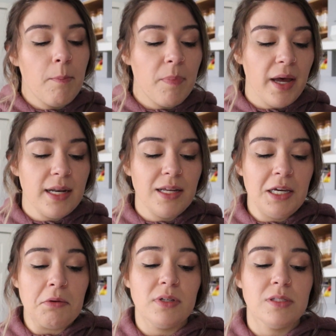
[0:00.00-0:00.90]
but
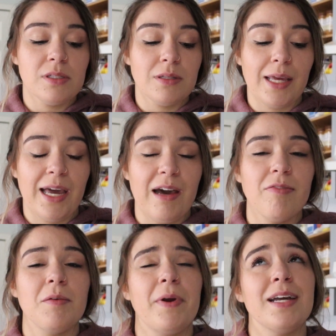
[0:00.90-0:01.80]
it was like
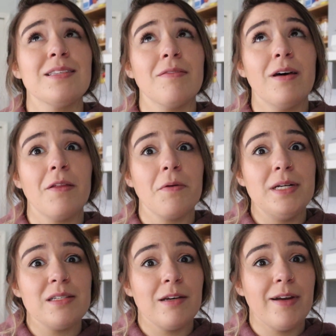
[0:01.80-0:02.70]
half the price of the other
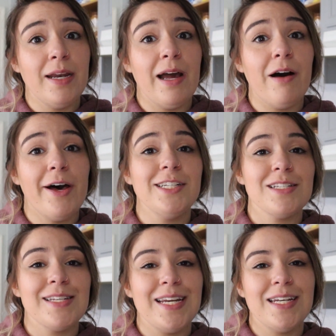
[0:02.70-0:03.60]
ones, and right now I
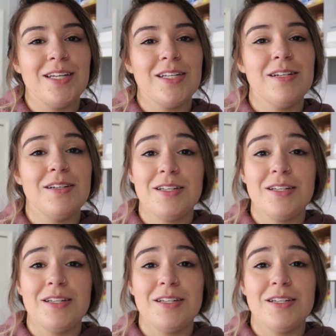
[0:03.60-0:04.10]
just need to